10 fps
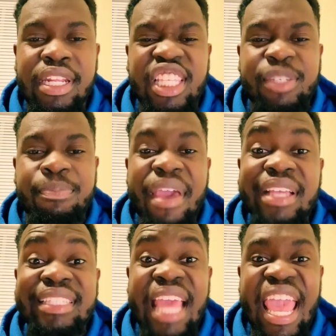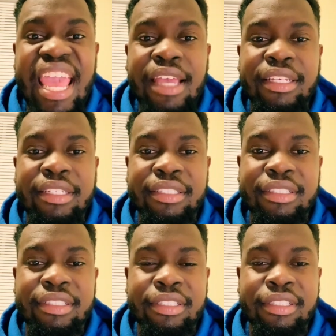expect that,
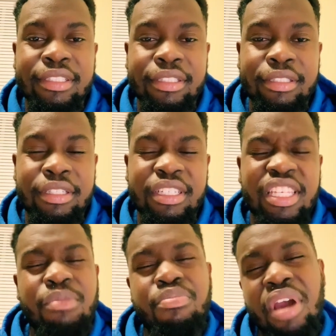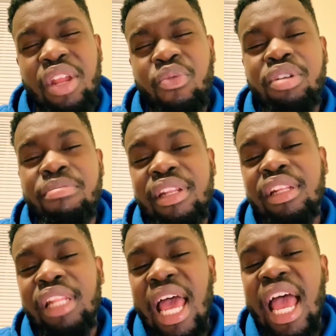he probably would have been
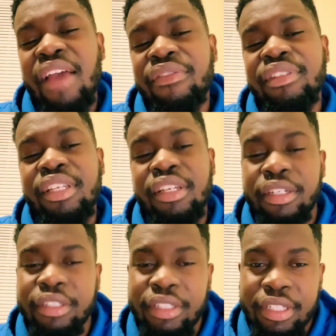alive still.